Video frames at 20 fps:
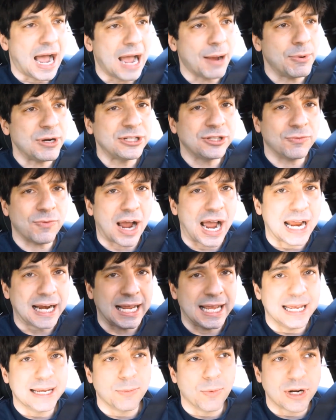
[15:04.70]
I wish the ride,
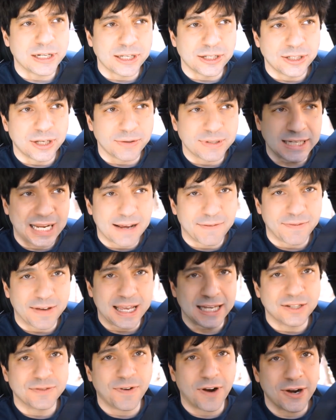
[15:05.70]
it wasn't so stiff.
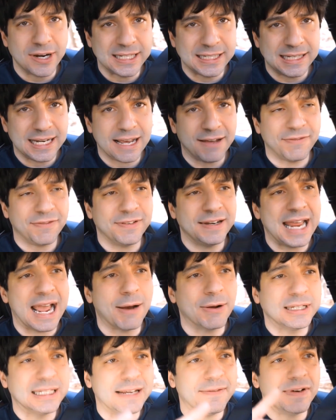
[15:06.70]
It's very stiff.
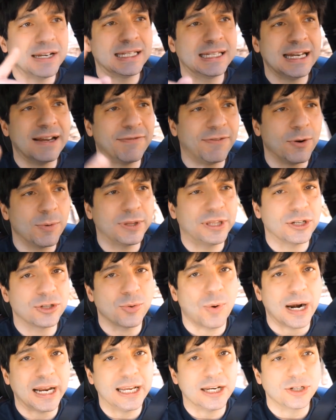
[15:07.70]
Now it's even stiffer with the
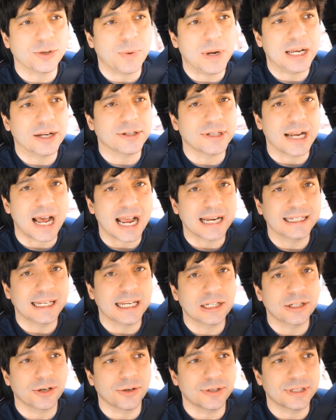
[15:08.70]
20-inch wheels.
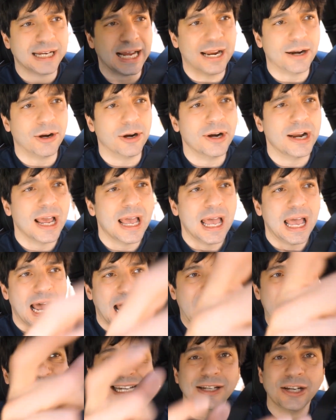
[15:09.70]
19s are standard.
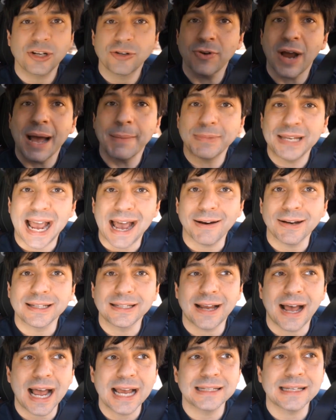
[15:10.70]
I actually dropped down a
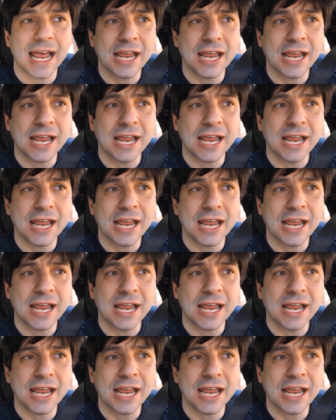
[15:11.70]
size.